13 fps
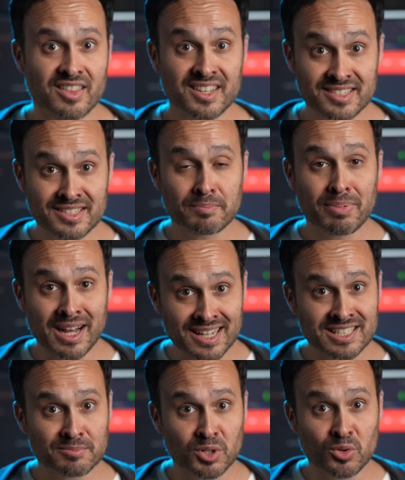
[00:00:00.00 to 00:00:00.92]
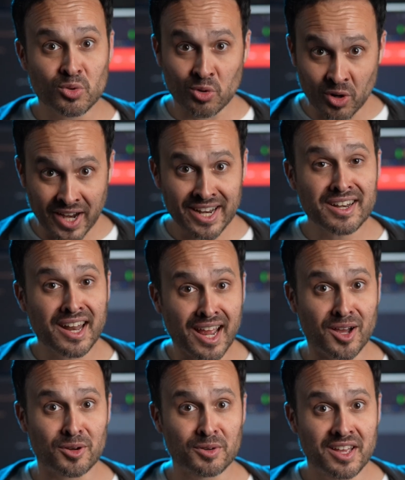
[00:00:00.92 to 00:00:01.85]
this is possible right
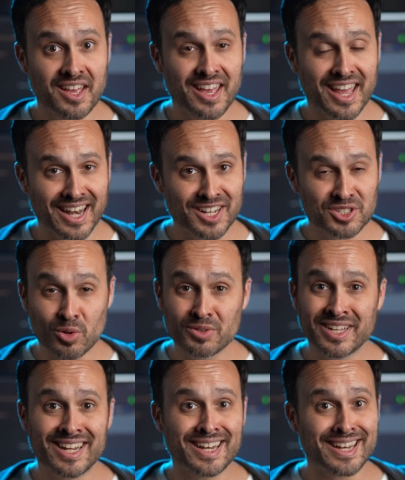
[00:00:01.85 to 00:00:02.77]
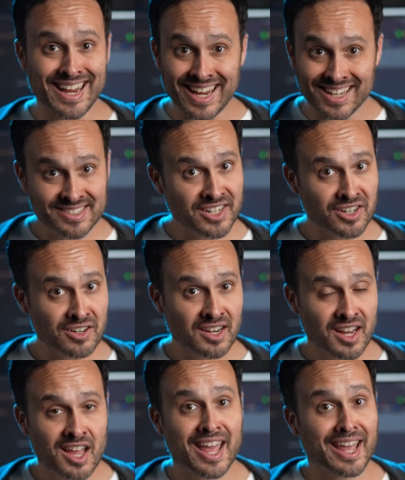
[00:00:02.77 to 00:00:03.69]
now and it's only getting easier
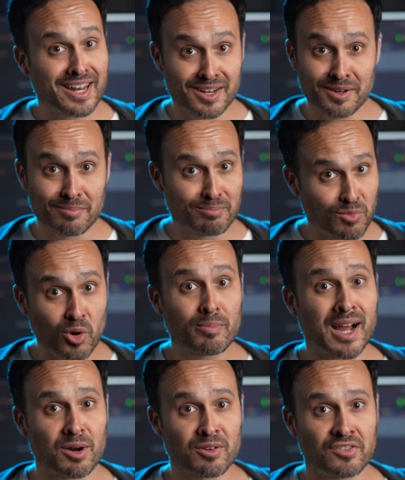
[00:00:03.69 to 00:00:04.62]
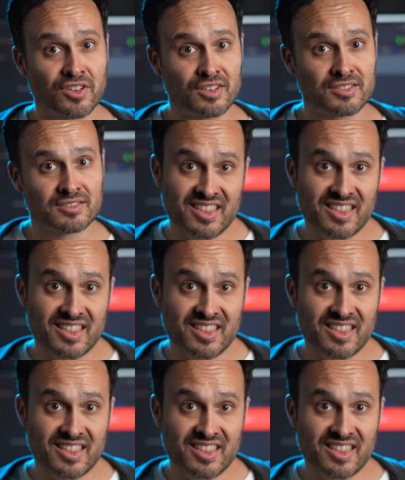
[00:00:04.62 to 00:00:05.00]
and more powerful.